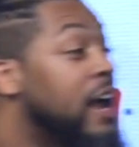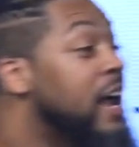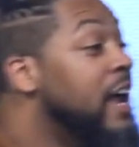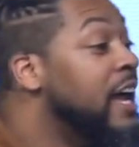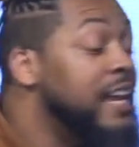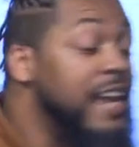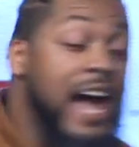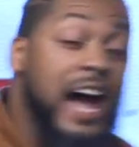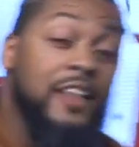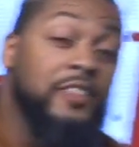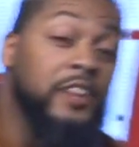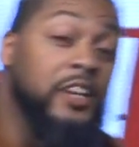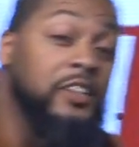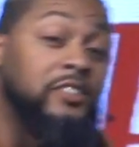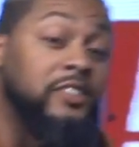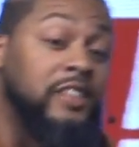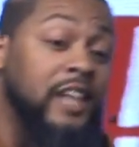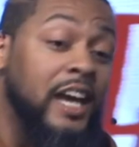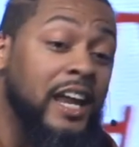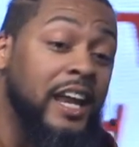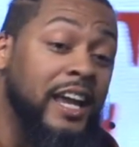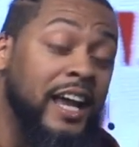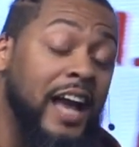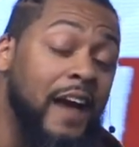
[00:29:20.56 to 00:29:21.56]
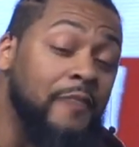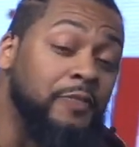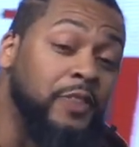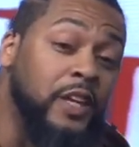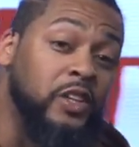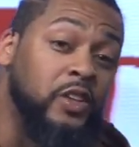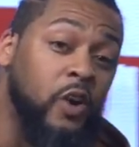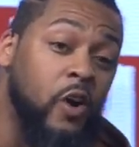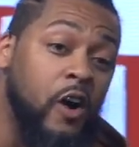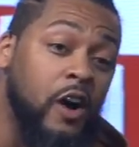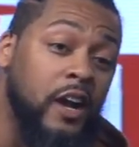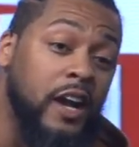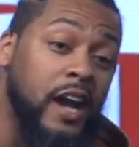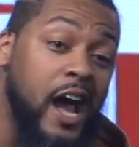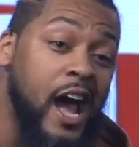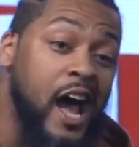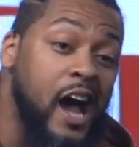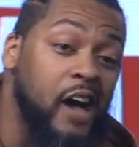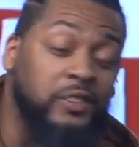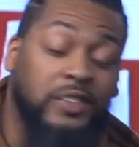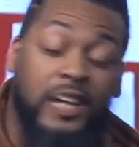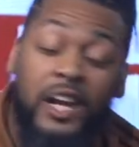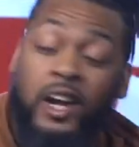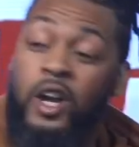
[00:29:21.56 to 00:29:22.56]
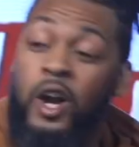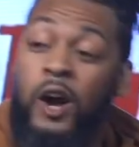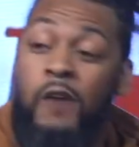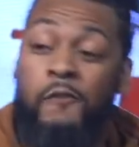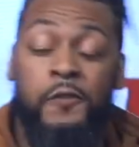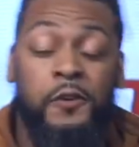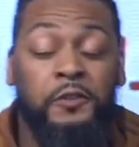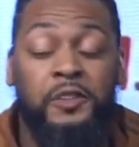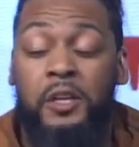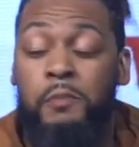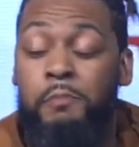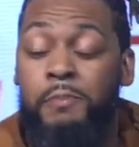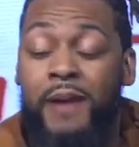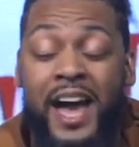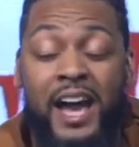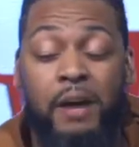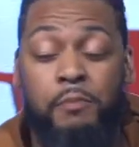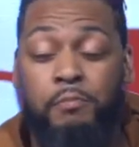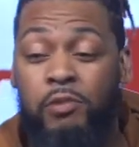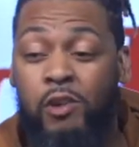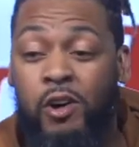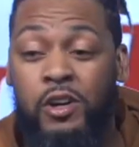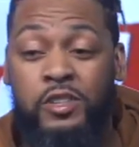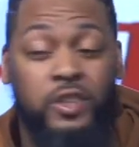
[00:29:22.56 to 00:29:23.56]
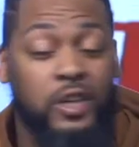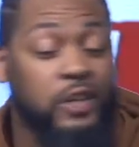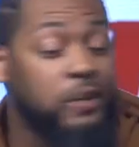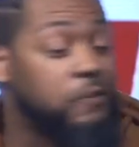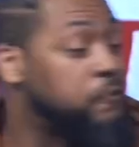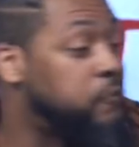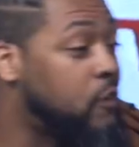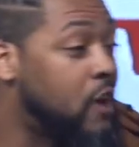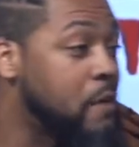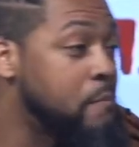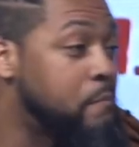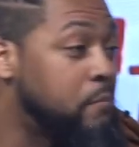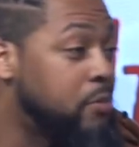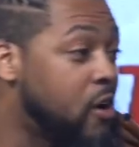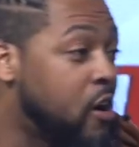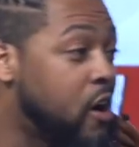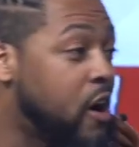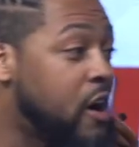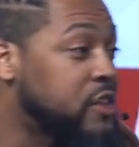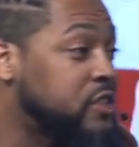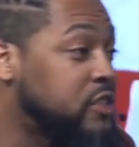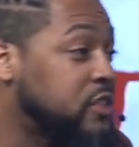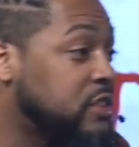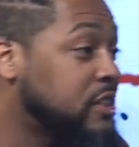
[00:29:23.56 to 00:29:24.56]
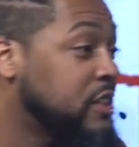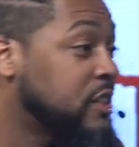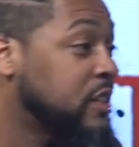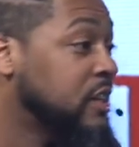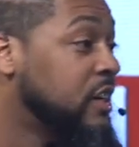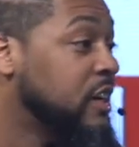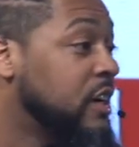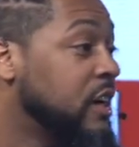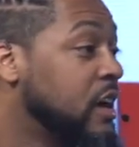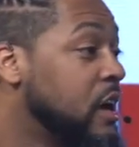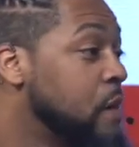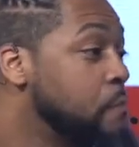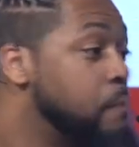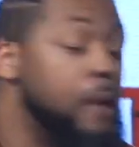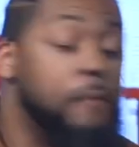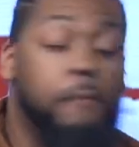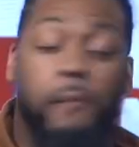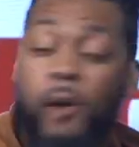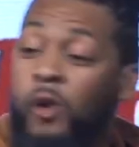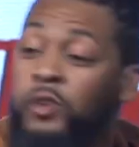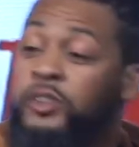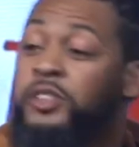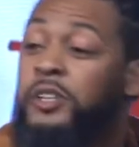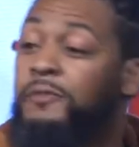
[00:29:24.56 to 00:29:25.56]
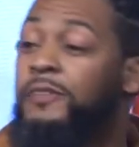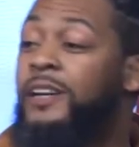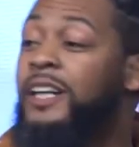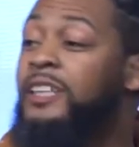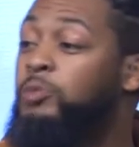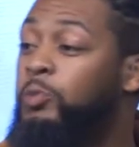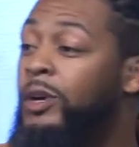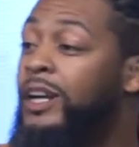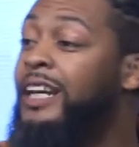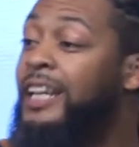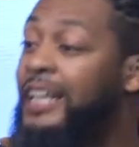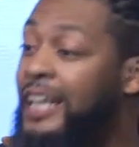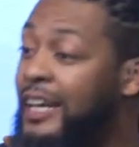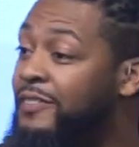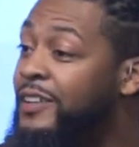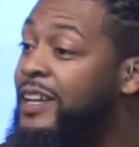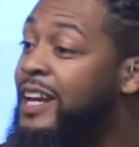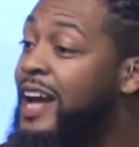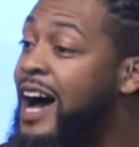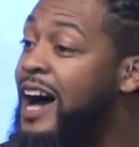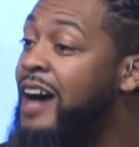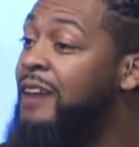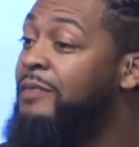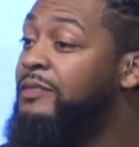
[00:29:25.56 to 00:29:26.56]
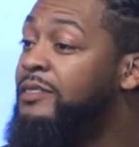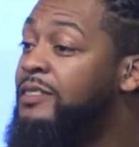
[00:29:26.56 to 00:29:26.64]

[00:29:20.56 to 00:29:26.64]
Now they're standing at the door of the house. I don't know if it was the back porch or the front porch, but most of us would have given up.